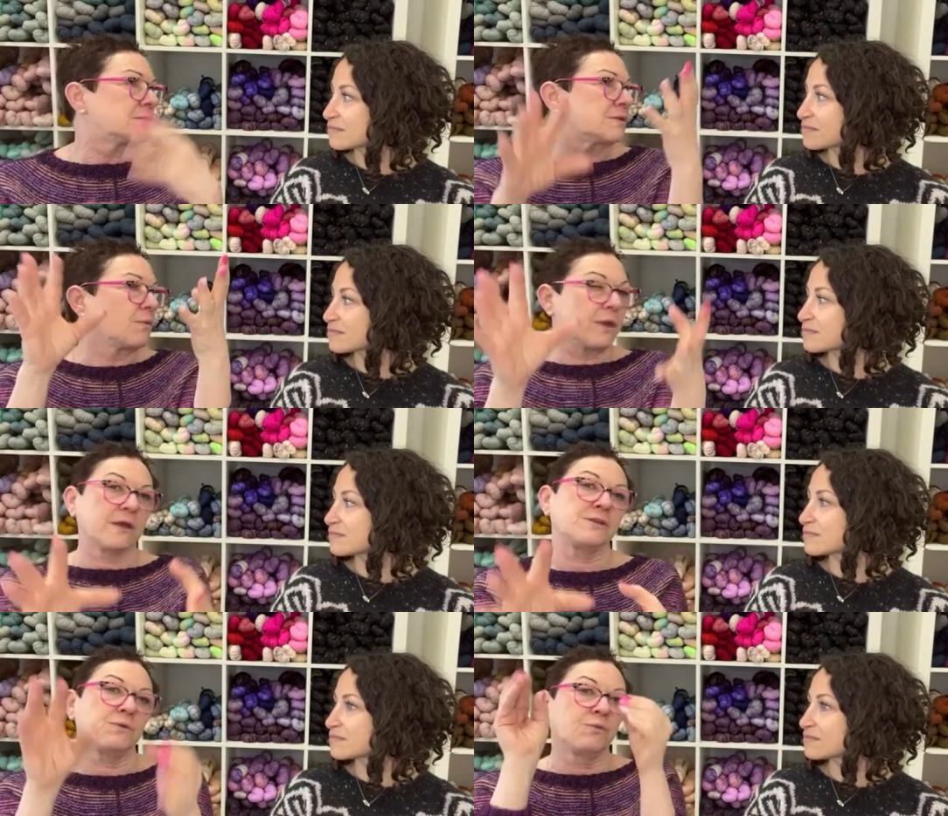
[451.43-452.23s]
Speaker 1: So
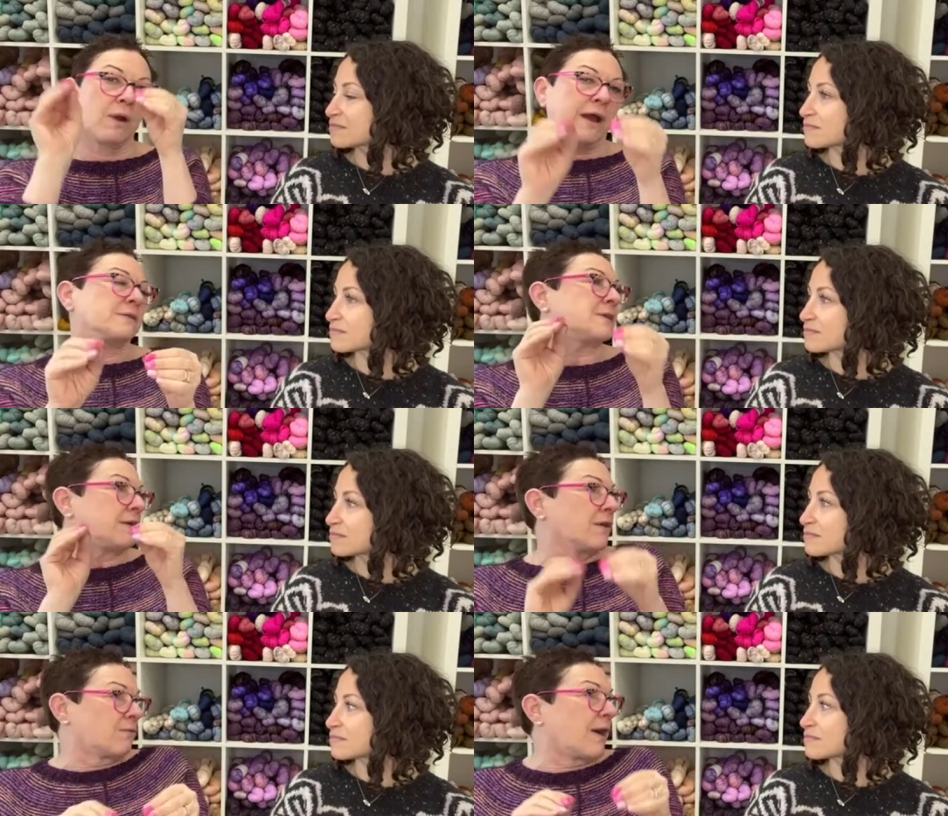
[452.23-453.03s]
we could do ra-
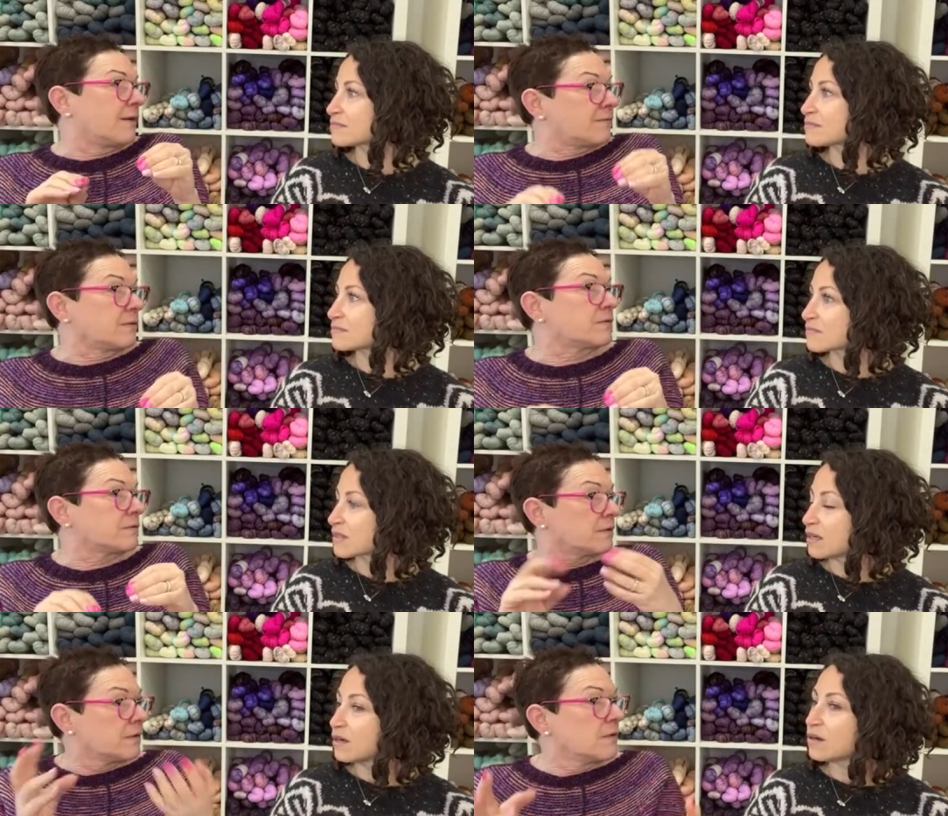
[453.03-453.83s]
daily
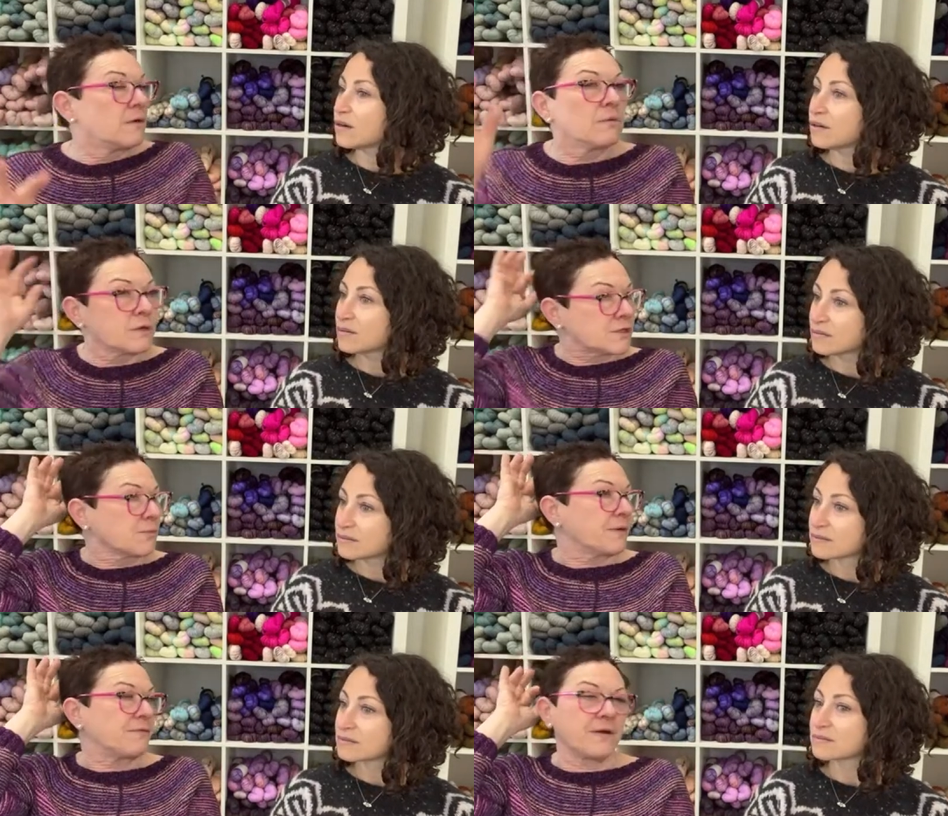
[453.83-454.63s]
raffles, oh.
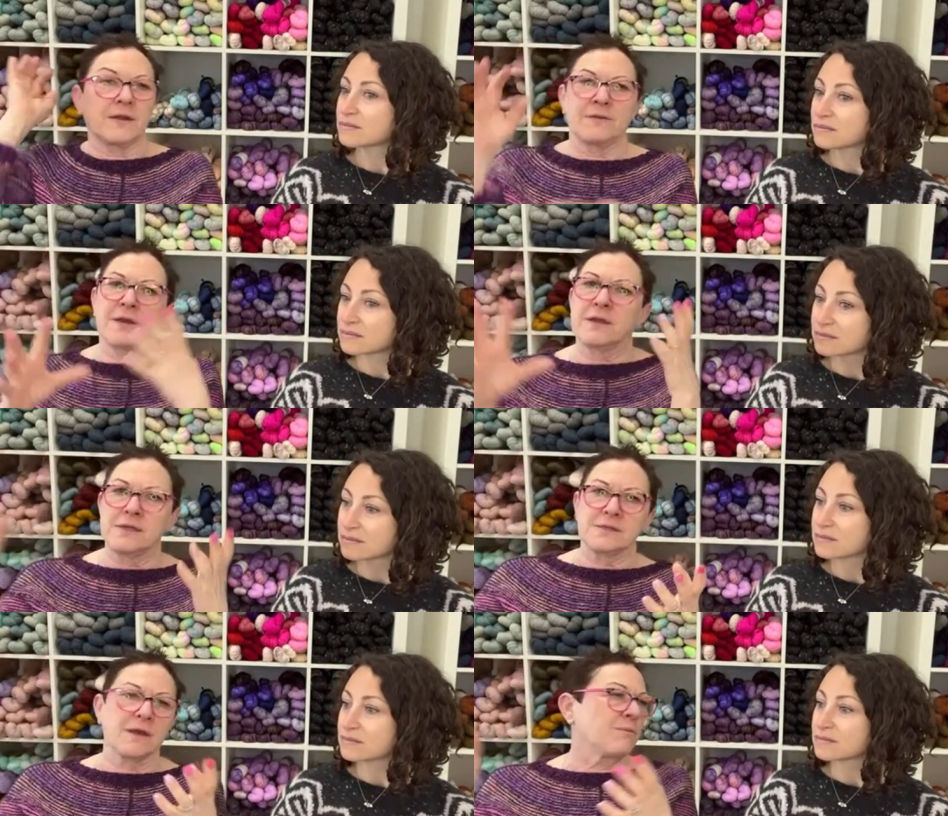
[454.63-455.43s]
which will be fun. I think
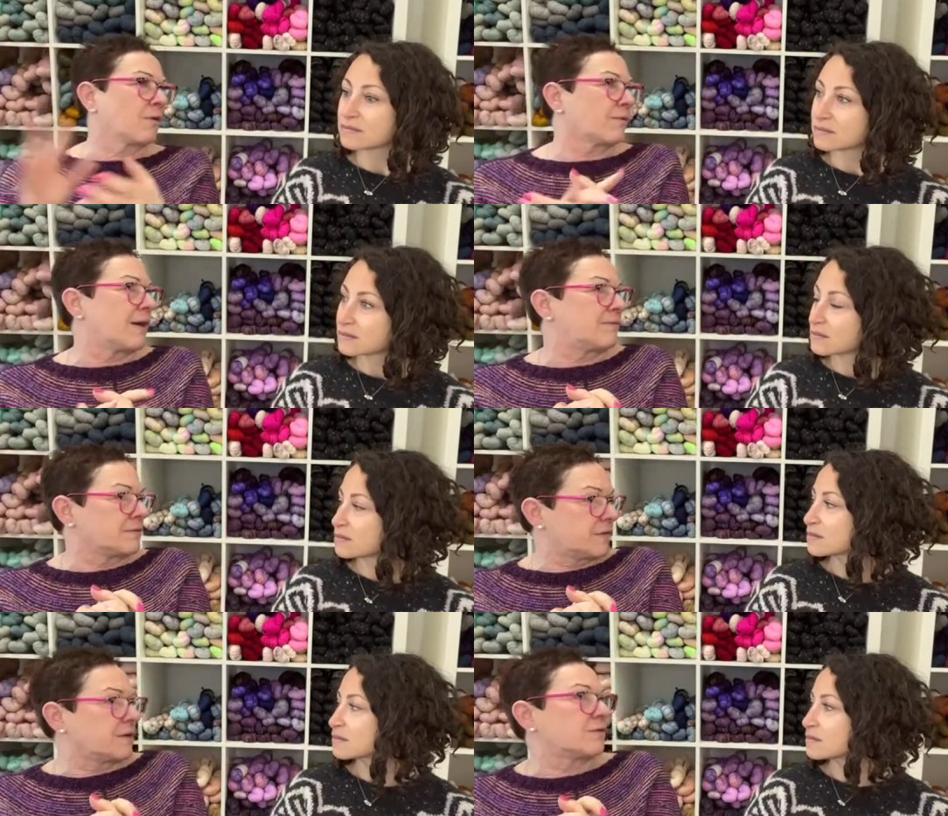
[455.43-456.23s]
I need to get more
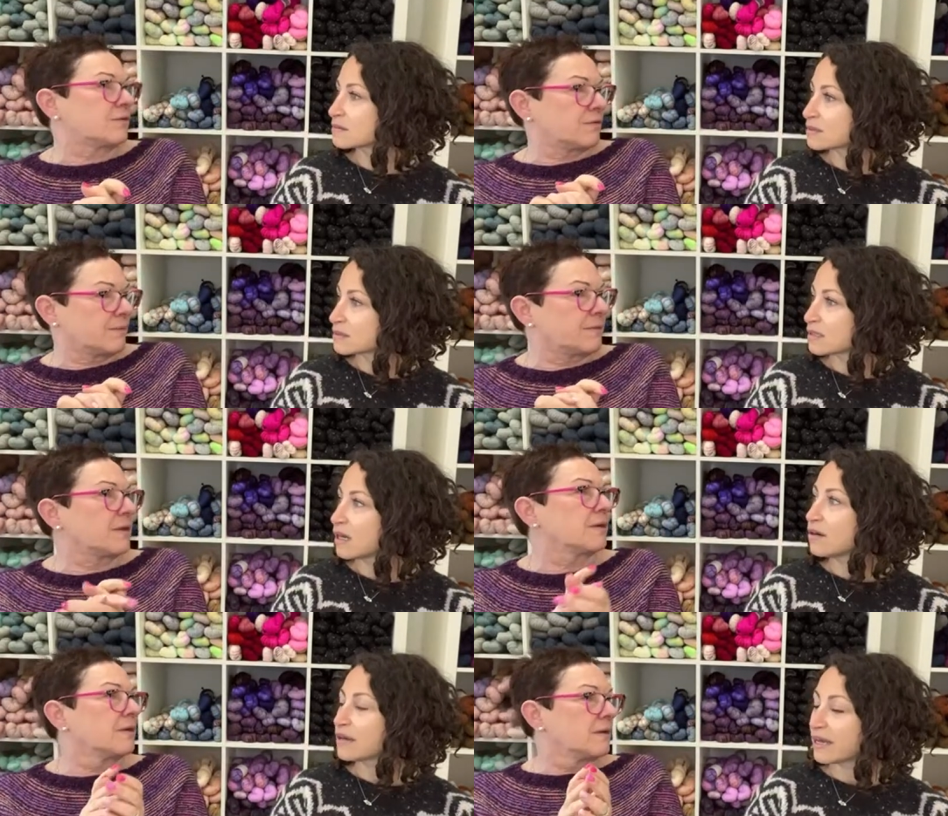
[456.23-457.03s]
raffle tickets or
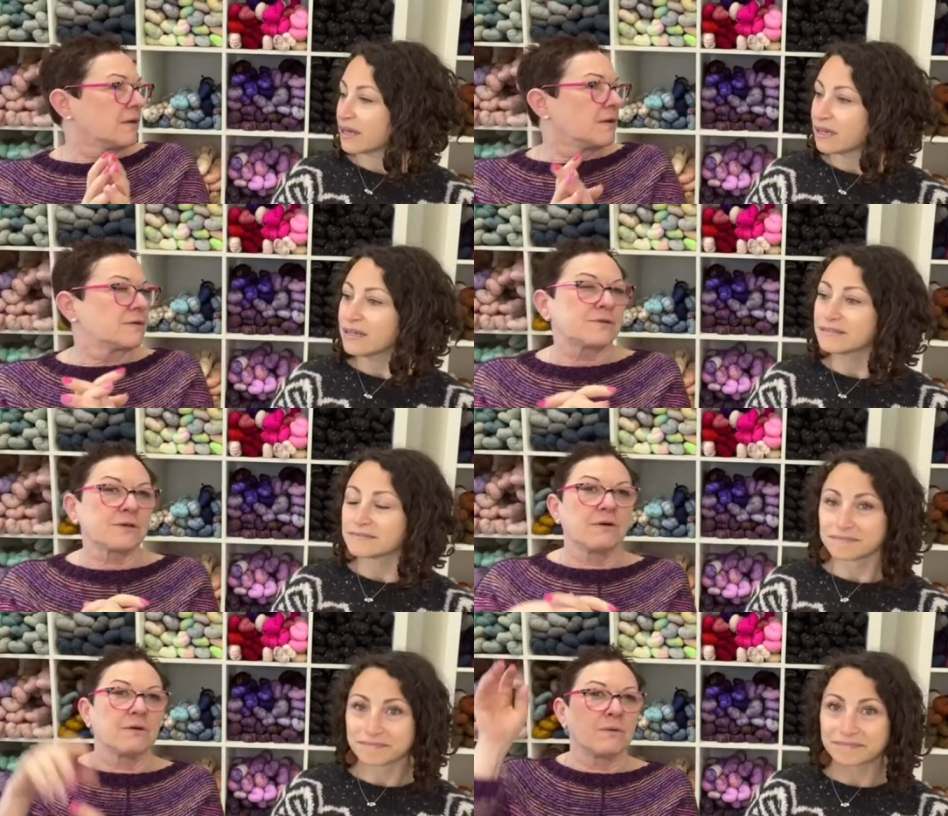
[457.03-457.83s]
something. Okay.
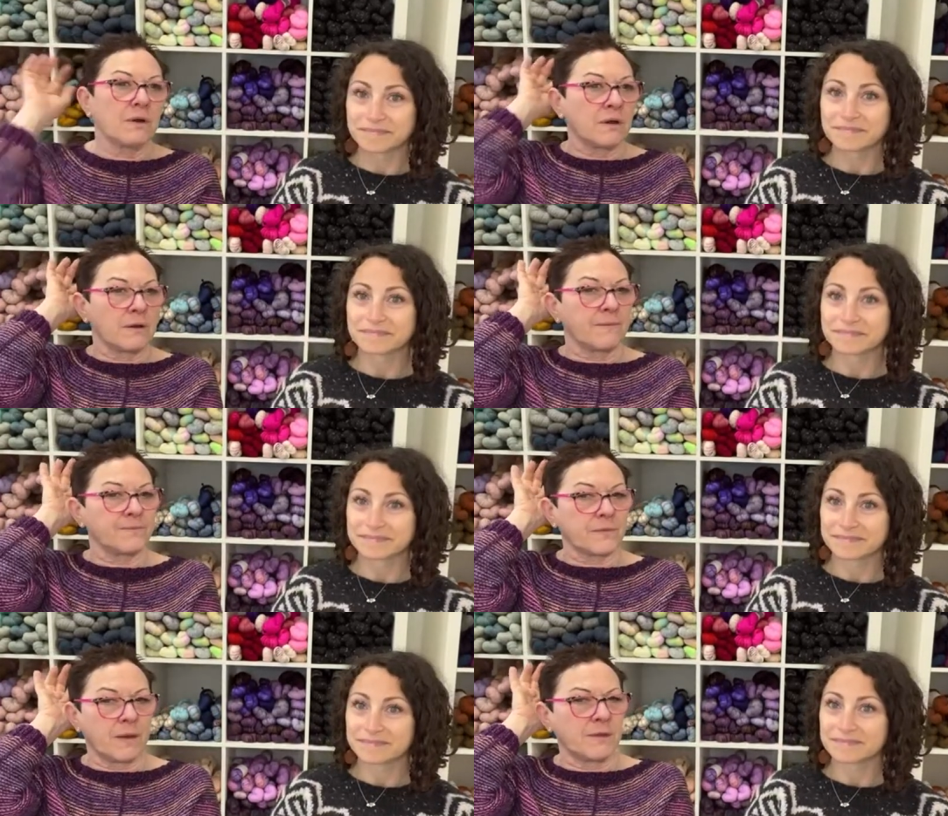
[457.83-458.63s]
So
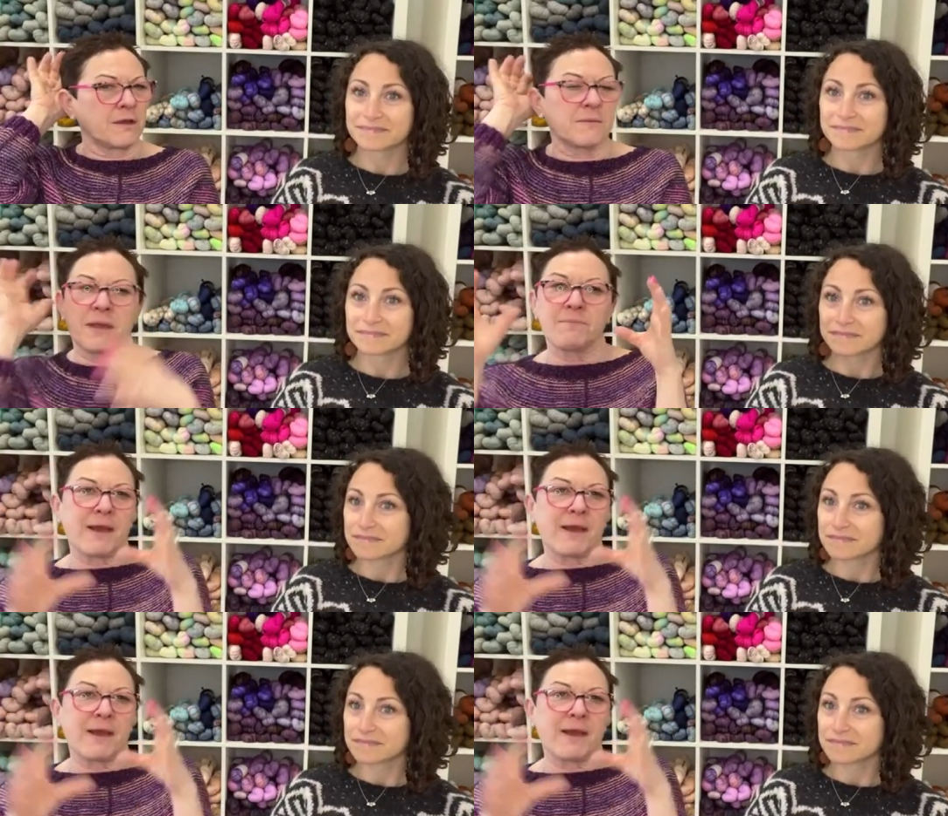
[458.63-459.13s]
um, I'm not going to make